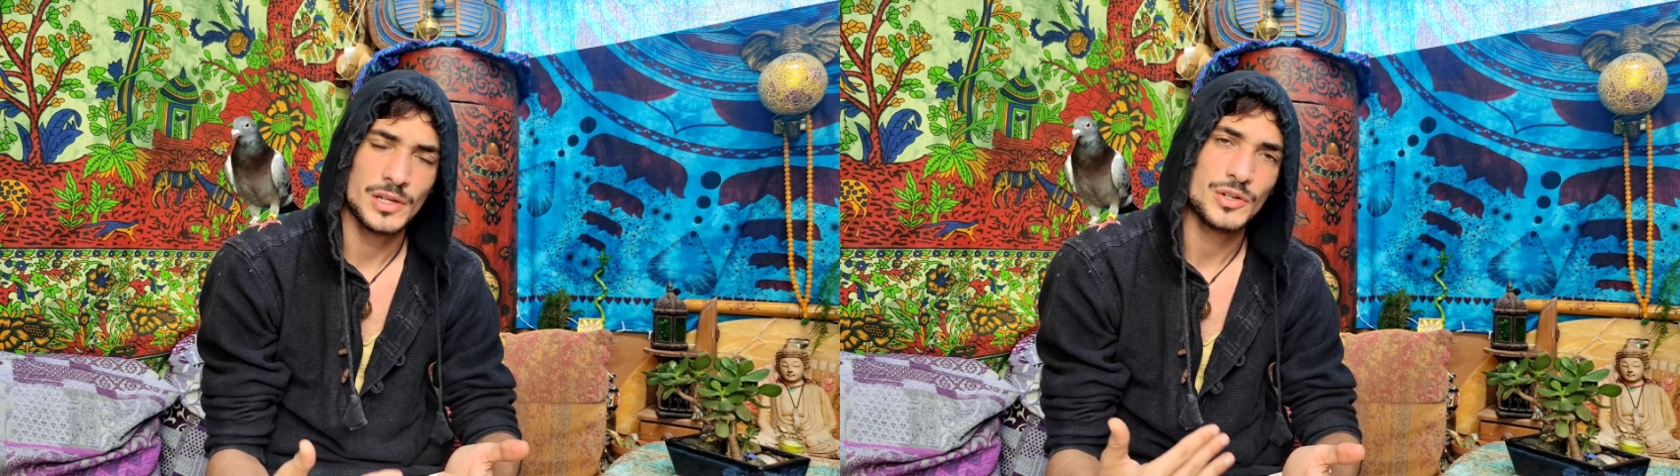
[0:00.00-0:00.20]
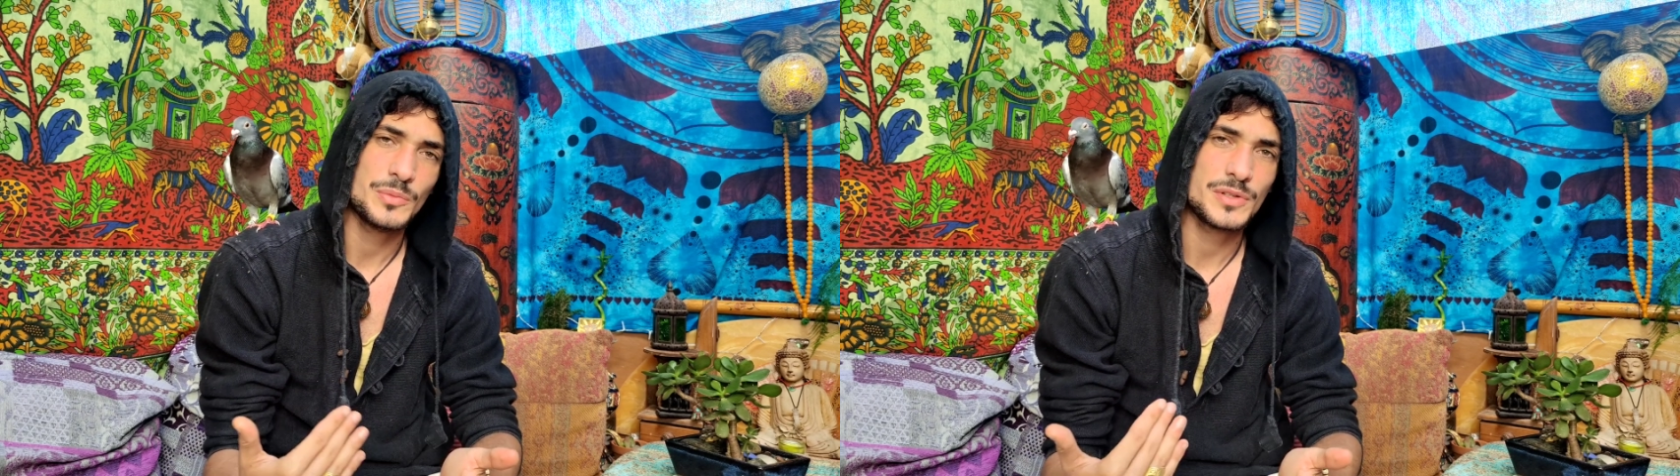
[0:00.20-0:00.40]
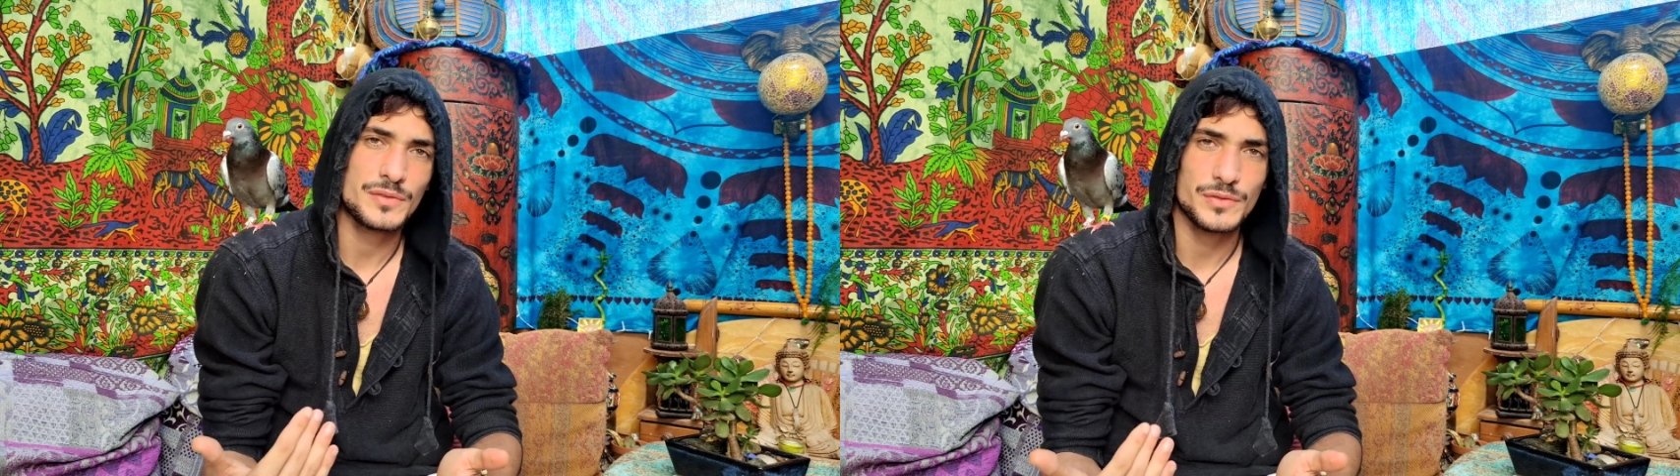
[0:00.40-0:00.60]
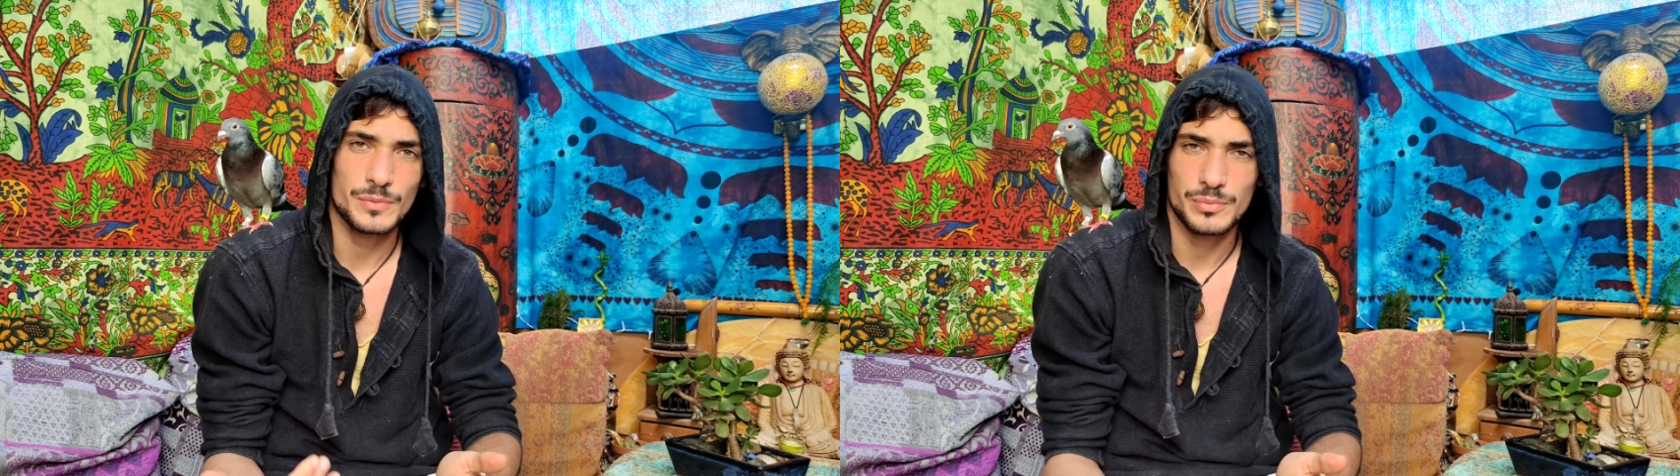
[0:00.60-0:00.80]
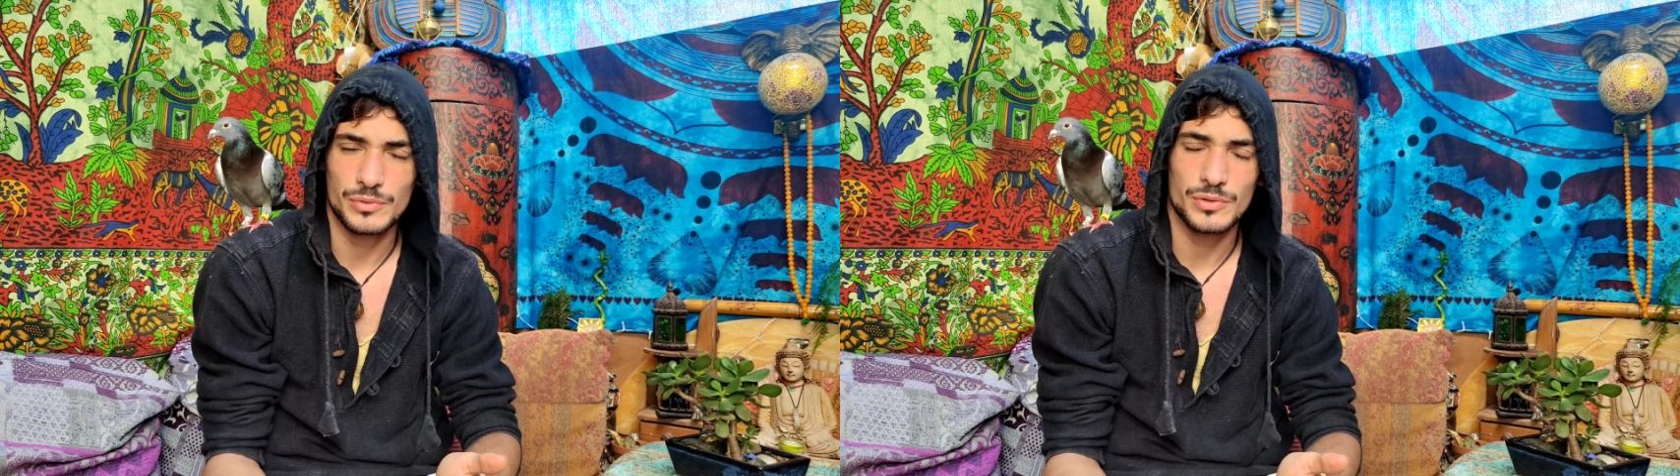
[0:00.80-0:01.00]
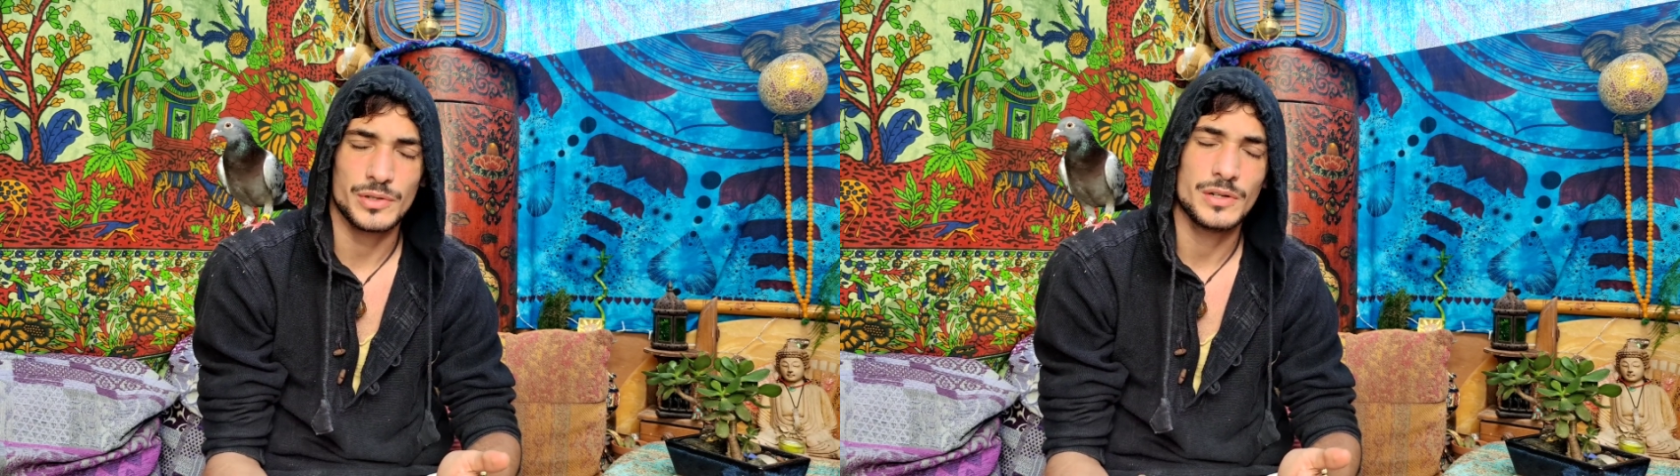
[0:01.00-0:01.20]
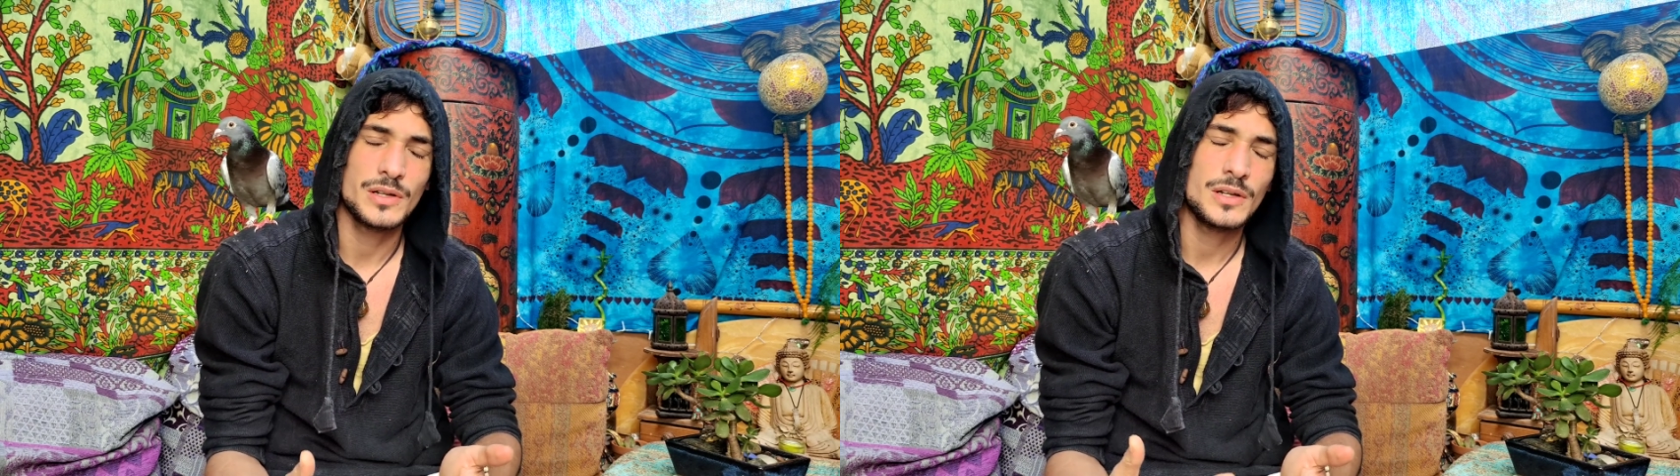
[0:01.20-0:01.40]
no matter if you're poor,